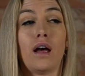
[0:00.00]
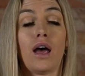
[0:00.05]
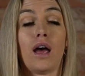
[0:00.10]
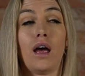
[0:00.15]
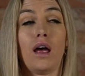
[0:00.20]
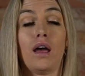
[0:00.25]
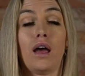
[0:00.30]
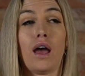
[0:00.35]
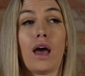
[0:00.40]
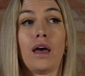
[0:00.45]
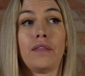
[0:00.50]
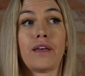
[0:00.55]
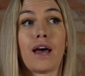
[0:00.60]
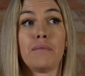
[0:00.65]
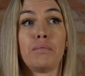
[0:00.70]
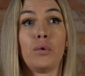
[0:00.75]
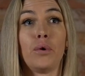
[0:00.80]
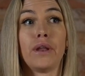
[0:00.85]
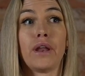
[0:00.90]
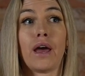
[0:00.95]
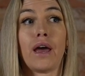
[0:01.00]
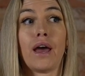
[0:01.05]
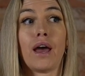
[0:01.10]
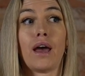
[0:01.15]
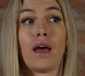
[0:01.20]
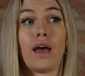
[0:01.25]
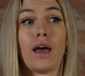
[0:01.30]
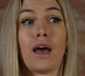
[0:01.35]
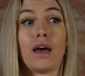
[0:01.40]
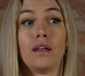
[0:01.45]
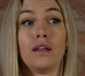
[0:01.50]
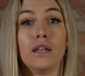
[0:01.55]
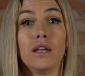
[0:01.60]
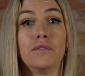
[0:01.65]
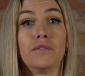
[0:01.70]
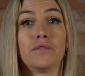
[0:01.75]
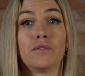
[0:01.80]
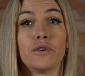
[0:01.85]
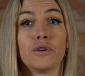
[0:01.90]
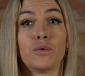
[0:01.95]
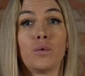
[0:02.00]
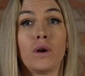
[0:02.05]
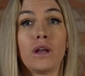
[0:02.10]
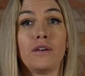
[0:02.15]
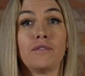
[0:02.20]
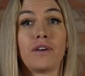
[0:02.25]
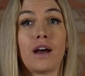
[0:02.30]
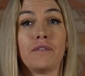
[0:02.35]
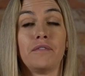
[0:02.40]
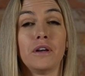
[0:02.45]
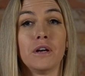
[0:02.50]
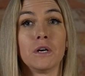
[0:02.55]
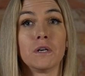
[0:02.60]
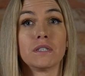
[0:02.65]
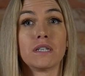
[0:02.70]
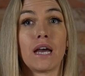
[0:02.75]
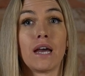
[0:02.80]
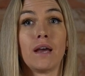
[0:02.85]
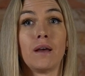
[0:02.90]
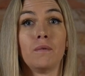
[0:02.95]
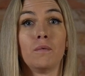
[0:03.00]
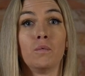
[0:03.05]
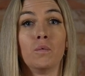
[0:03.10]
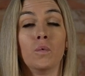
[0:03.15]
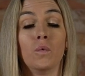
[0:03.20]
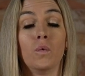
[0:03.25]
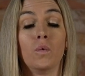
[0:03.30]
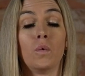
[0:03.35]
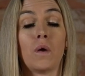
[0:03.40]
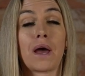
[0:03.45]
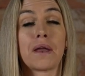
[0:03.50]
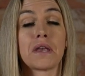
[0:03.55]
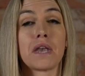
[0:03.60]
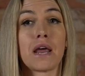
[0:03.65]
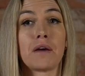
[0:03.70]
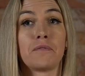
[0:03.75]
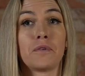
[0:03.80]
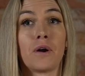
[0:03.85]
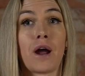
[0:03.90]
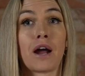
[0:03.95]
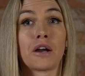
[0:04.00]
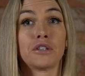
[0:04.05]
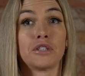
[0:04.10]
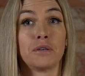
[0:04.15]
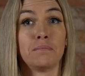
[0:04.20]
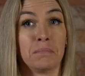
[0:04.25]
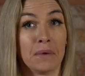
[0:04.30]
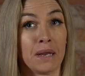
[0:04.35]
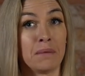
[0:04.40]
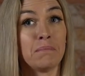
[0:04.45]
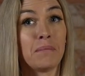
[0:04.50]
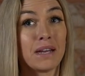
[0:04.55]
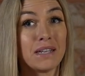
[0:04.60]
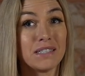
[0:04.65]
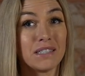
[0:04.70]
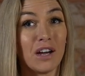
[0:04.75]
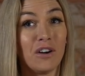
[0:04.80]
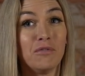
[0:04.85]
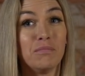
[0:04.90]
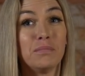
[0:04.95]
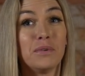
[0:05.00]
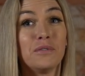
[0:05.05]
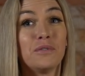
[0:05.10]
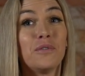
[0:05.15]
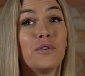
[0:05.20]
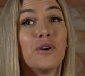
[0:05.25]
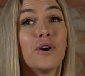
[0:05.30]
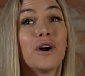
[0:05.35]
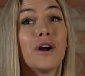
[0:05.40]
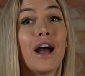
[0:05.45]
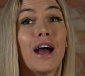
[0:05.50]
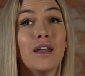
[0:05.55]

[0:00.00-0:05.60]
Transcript: uh, at that point I had lived for 25 years. I had never actually been myself before.